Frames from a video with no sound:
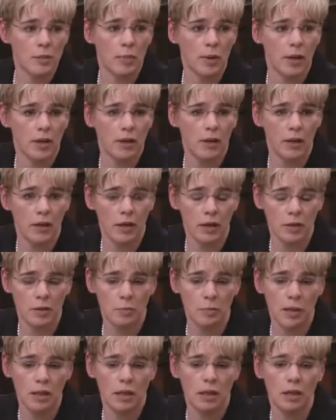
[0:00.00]
but there has
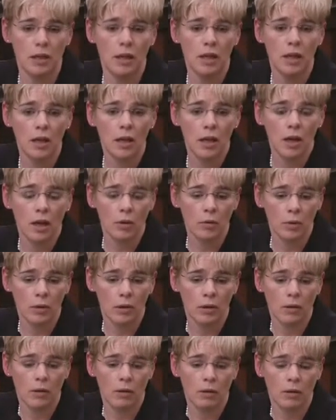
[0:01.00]
been a
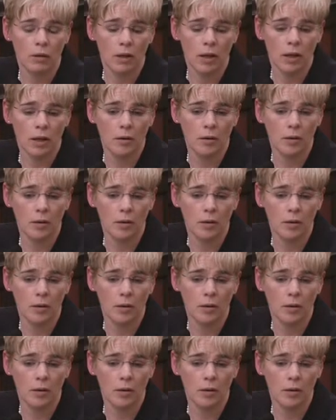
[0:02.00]
real